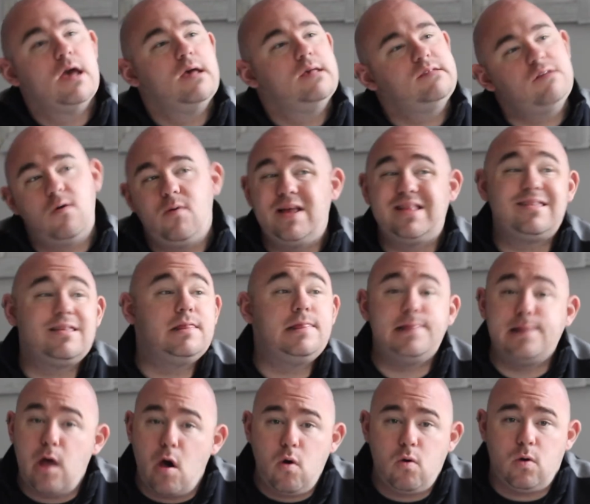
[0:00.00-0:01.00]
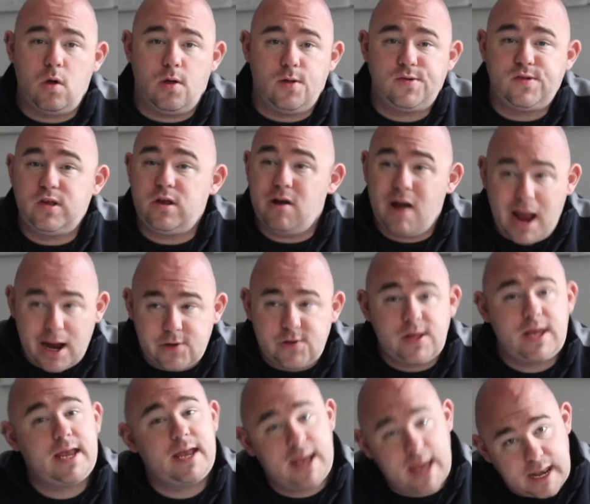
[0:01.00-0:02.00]
so it's local, so you're
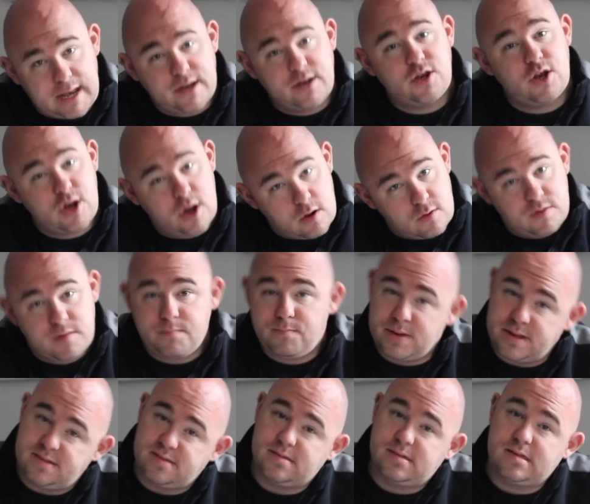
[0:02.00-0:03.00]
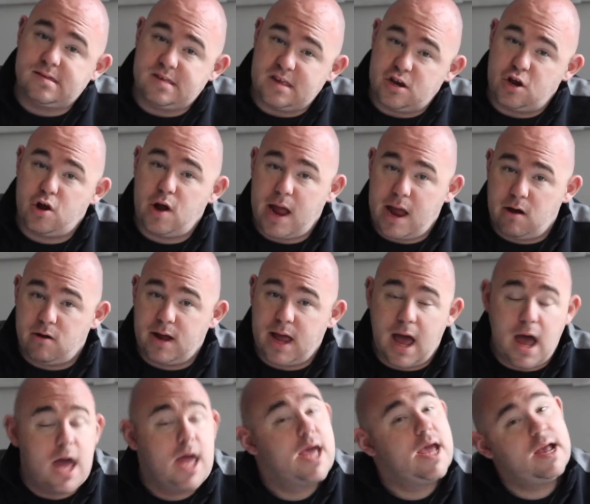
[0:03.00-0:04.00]
actually getting to know the businesses in your
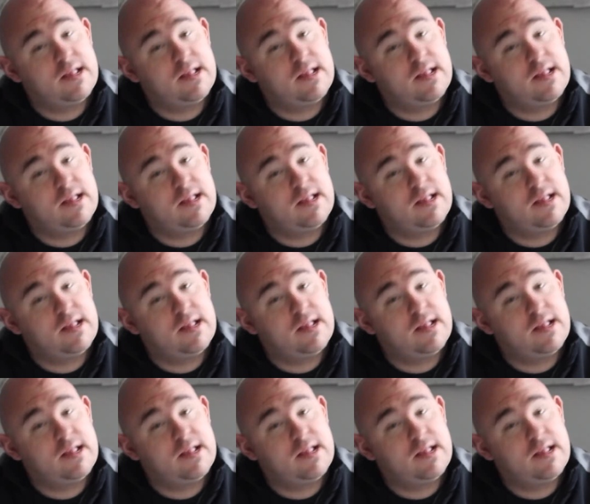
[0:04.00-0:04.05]
area.